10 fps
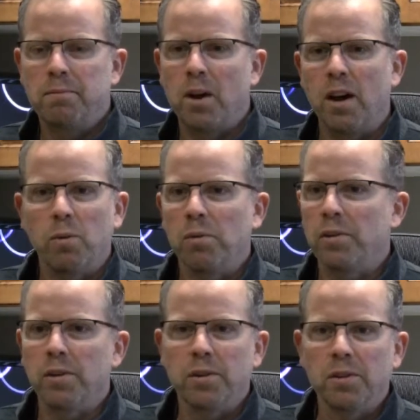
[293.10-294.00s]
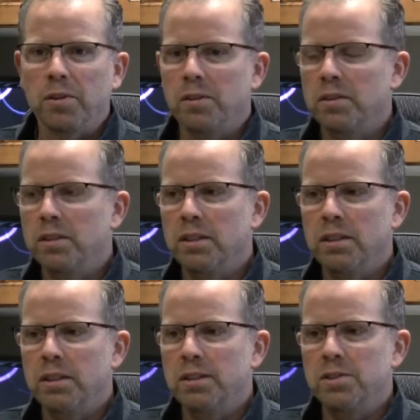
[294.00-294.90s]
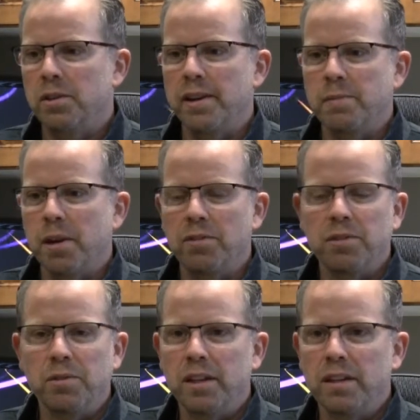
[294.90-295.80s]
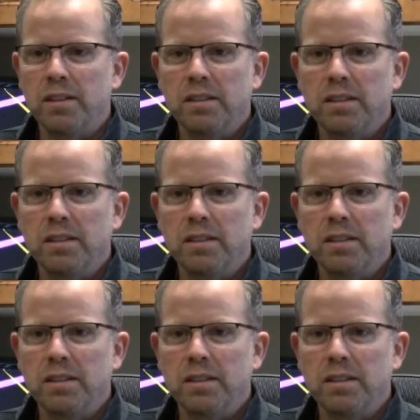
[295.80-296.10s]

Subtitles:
awkward or strange about doing it.